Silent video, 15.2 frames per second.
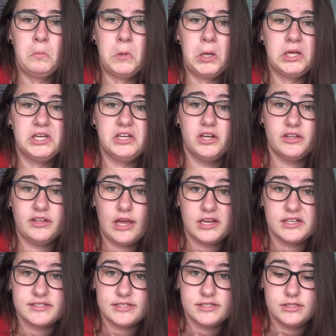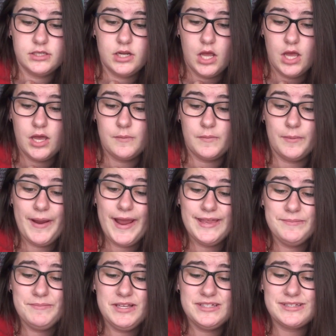I didn't know that existed. That
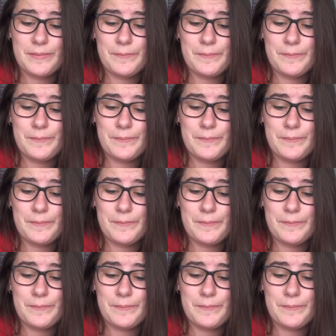apparently means